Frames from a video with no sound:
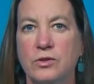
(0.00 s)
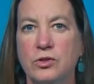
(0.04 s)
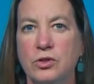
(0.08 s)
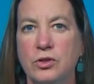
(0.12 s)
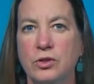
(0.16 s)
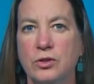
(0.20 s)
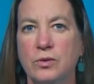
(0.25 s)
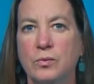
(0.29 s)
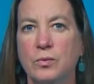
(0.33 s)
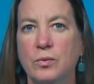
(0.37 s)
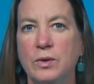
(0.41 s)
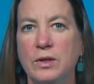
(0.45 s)

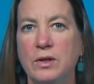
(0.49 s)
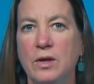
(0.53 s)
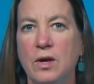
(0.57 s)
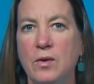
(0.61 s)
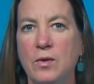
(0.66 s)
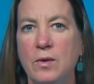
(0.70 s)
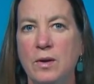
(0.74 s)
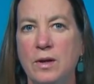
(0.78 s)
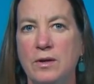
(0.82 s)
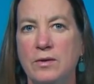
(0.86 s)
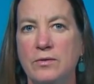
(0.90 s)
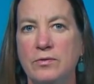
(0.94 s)
Sure. We
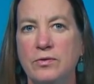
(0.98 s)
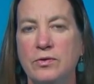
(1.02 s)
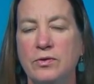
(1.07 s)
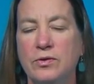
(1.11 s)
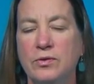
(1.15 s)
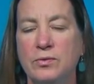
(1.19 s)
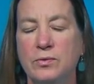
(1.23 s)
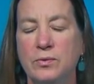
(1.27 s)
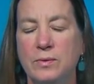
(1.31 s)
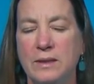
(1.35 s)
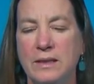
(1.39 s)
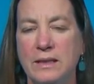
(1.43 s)
know of
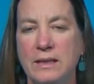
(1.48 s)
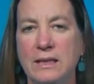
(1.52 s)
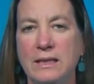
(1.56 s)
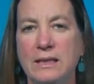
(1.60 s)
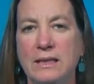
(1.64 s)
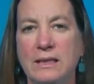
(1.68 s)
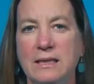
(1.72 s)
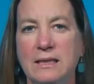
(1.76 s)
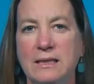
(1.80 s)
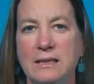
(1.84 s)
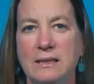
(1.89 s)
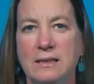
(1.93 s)

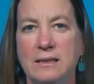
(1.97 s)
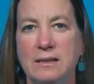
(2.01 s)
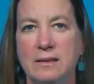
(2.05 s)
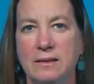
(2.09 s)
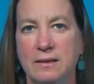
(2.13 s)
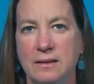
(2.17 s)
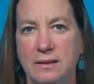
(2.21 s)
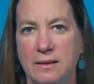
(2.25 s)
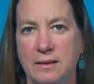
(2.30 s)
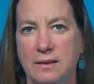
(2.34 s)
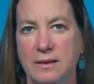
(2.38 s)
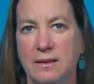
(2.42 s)
three
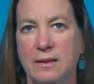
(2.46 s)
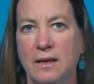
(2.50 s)
in